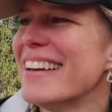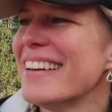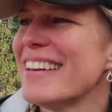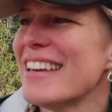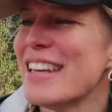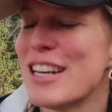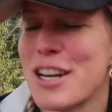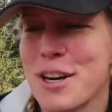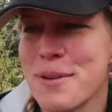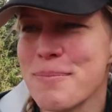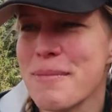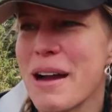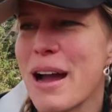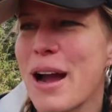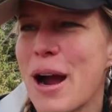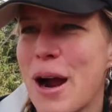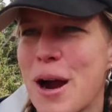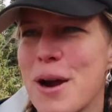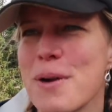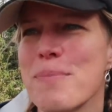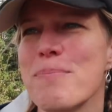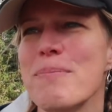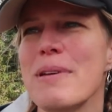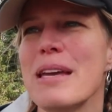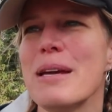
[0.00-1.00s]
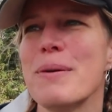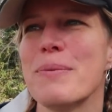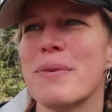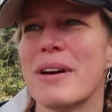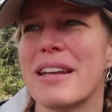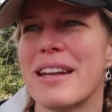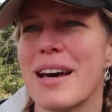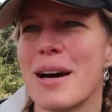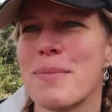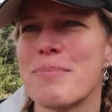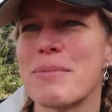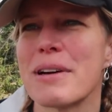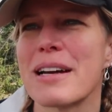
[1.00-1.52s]
you know, my heartbeat
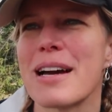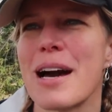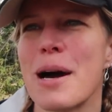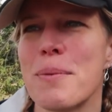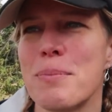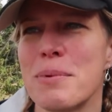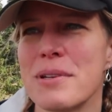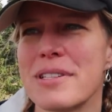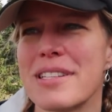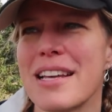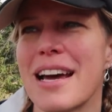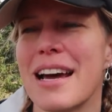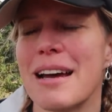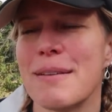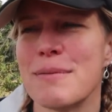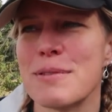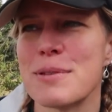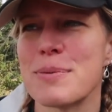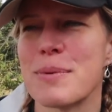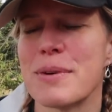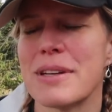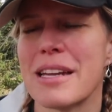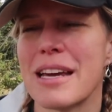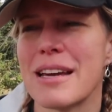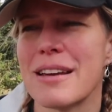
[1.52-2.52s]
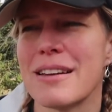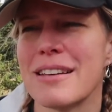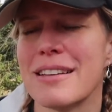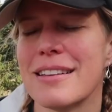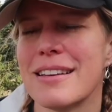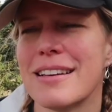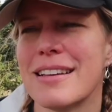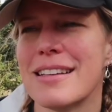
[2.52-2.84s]
went up a couple times when I,